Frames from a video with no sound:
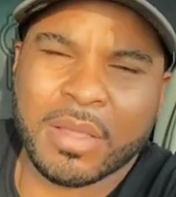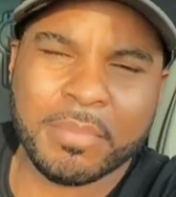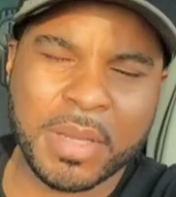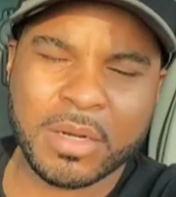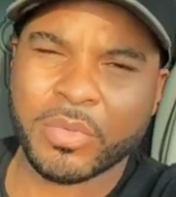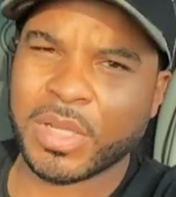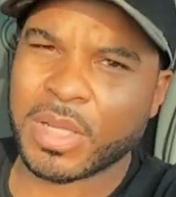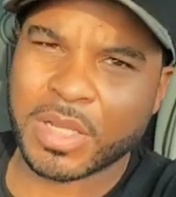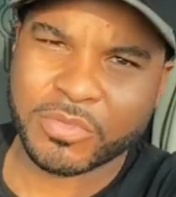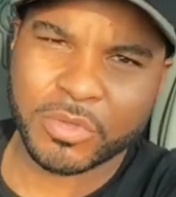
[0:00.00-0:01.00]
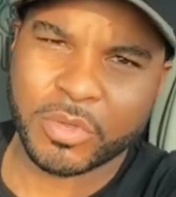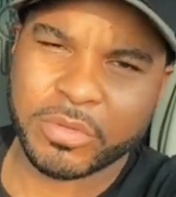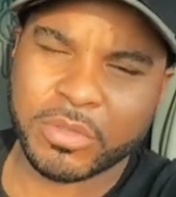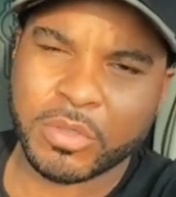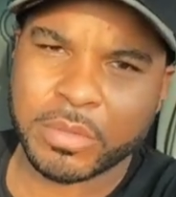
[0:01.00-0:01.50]
By the way, guys, real
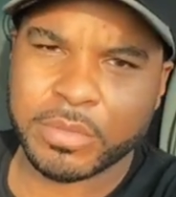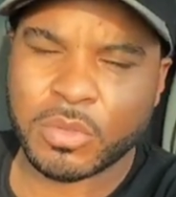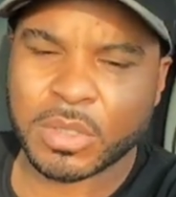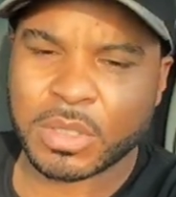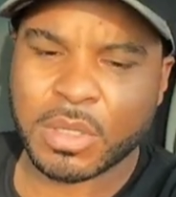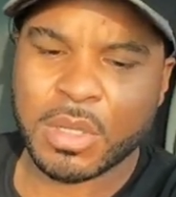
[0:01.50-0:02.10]
quick.